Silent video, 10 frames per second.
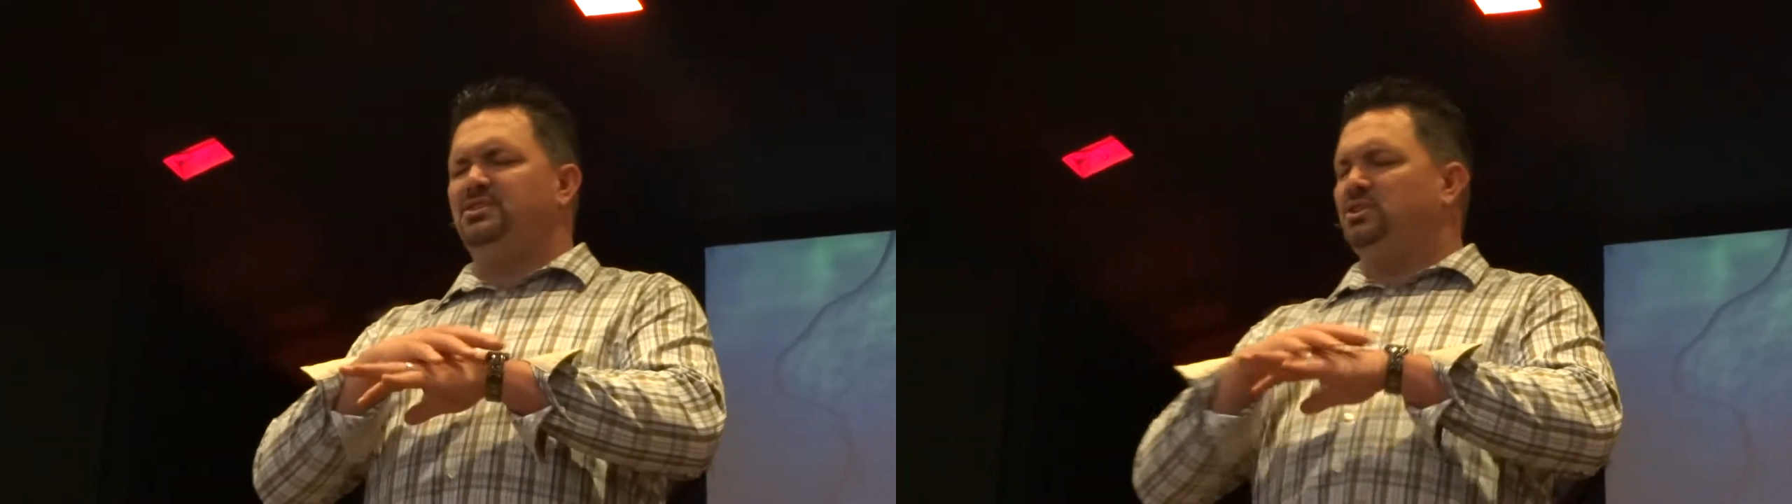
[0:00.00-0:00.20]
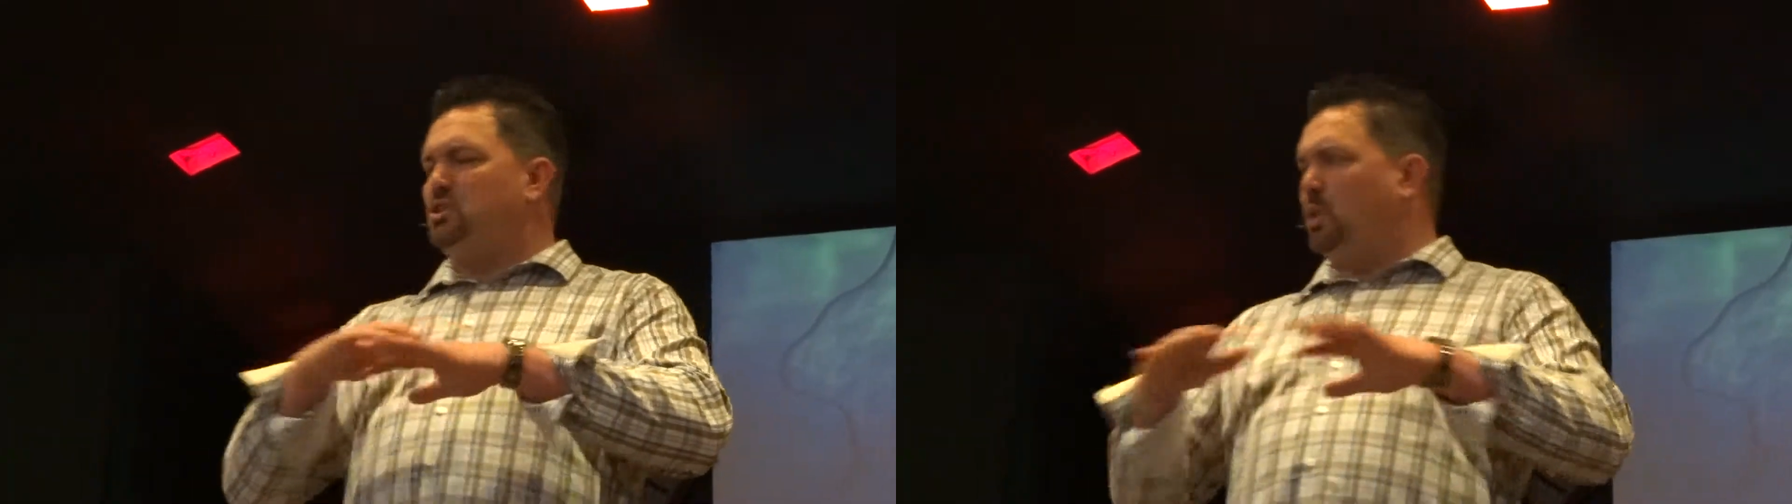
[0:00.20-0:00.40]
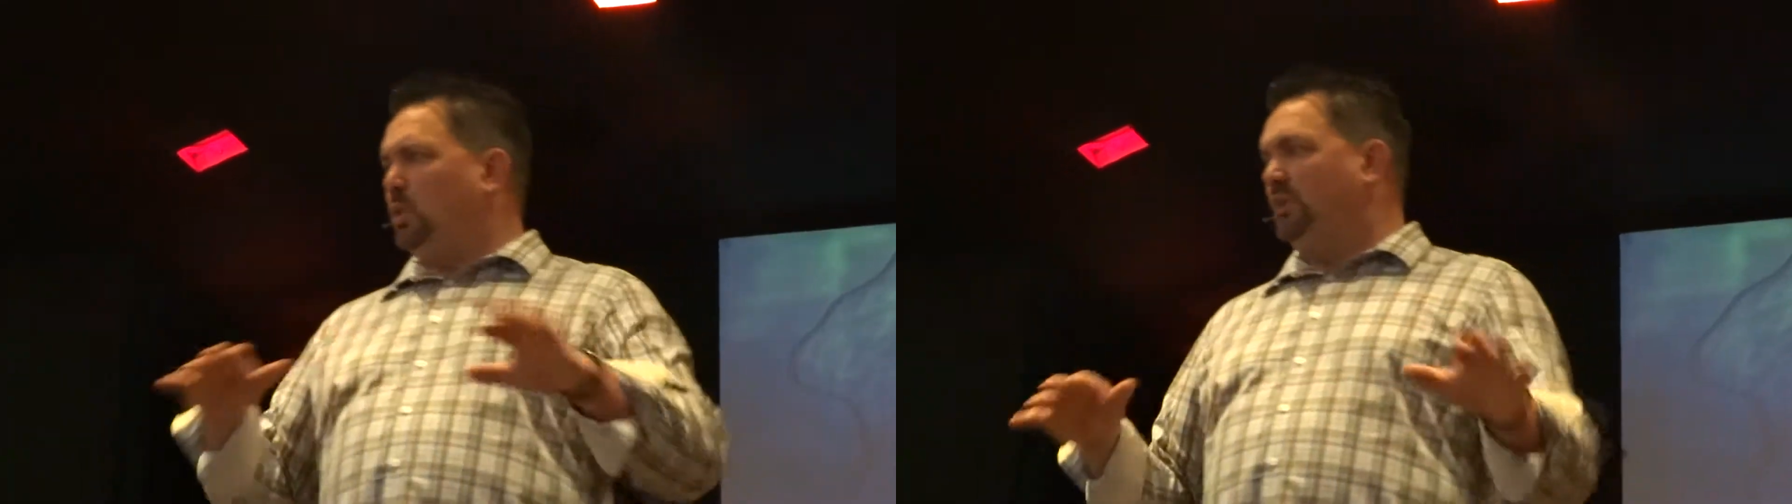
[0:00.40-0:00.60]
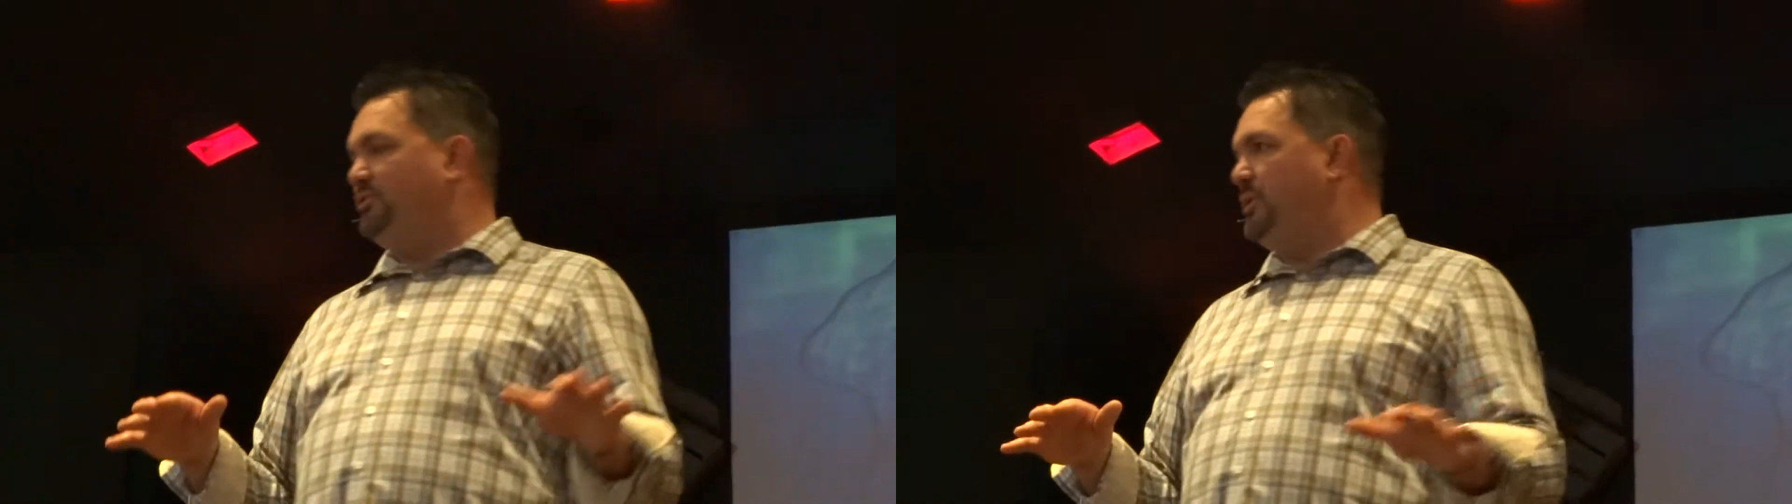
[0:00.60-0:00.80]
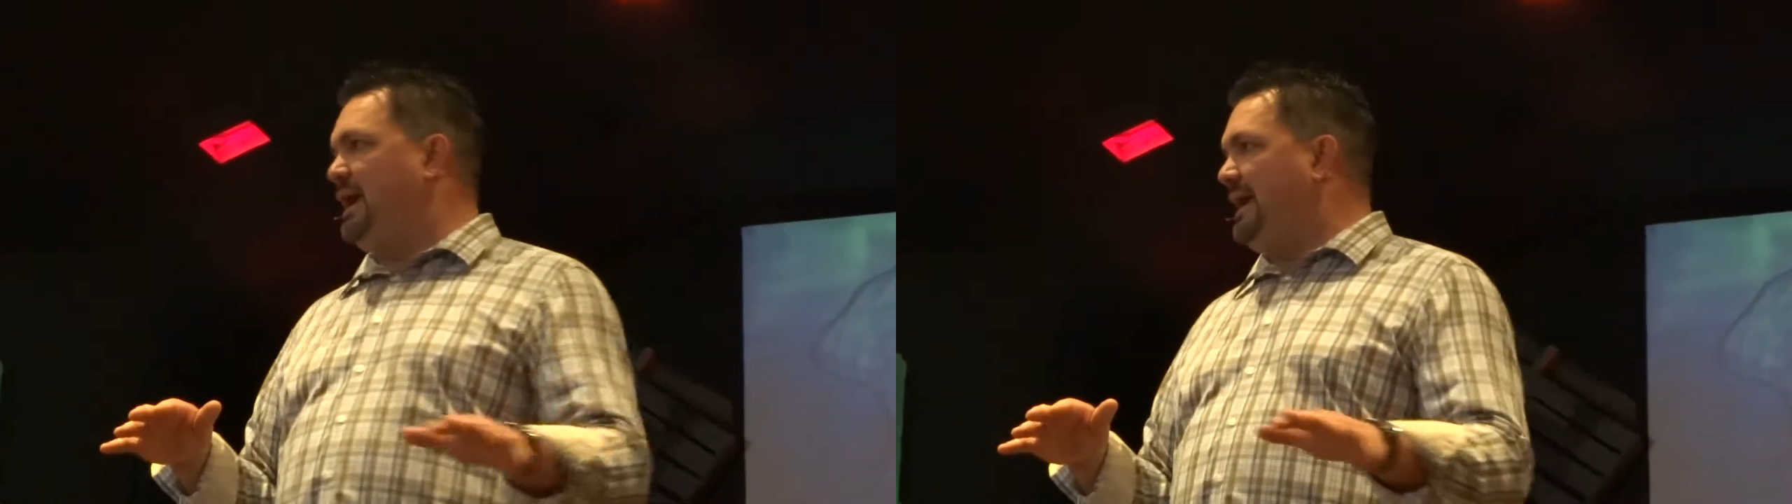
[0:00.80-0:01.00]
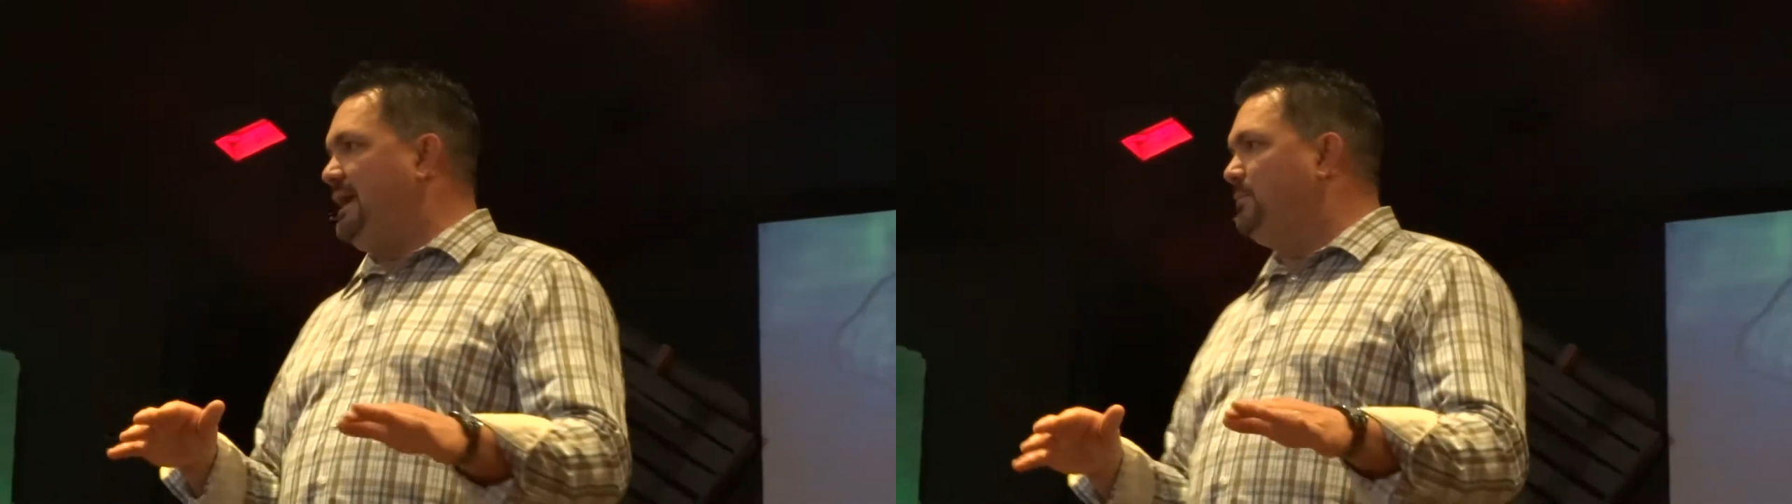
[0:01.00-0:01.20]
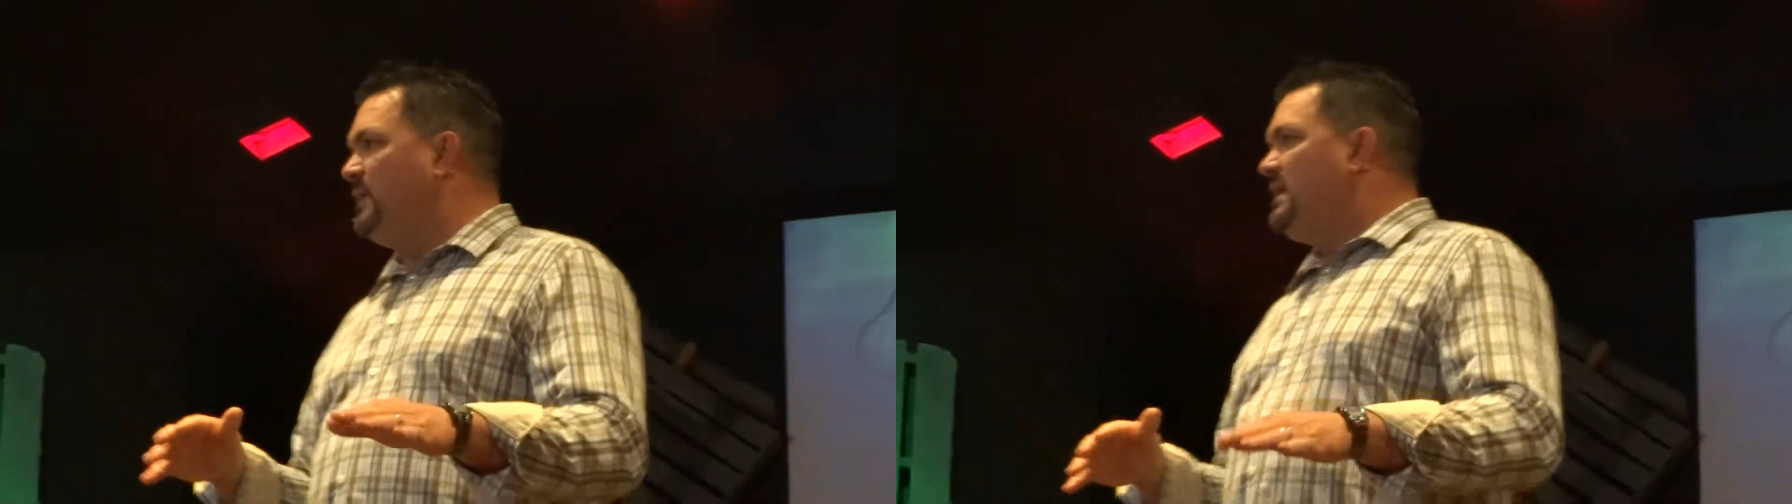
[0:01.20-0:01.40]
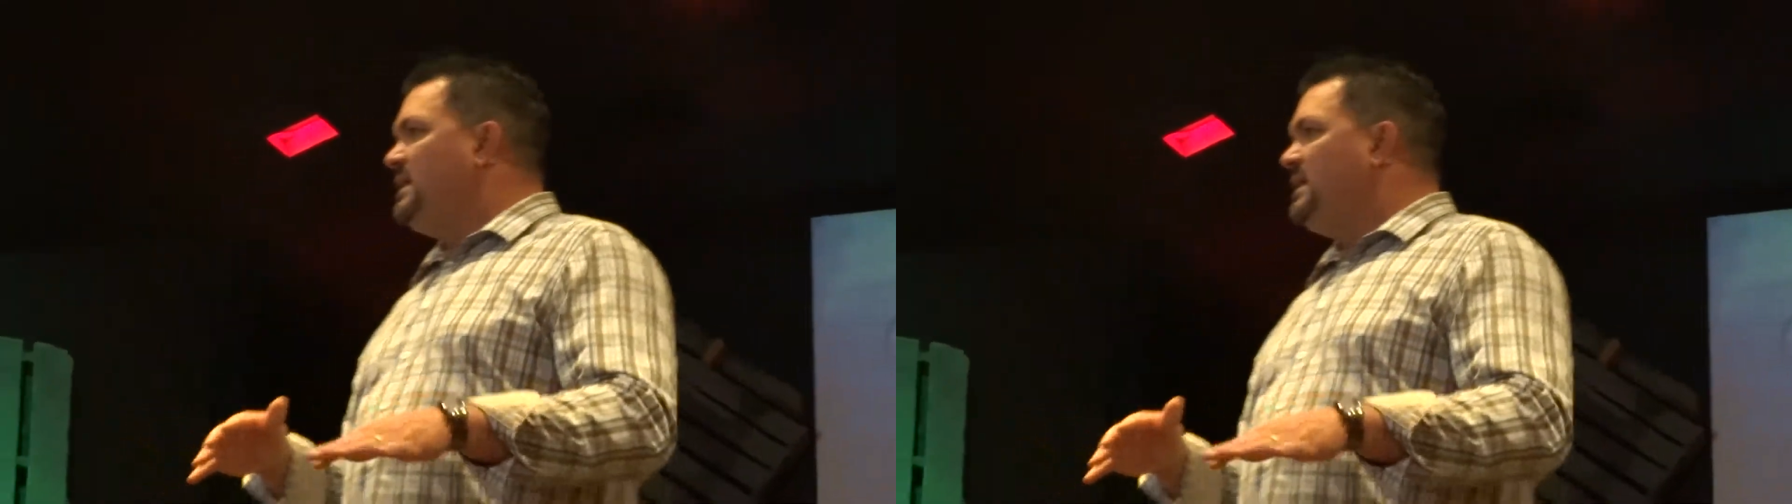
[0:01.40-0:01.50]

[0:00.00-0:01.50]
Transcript: to the core of who I am,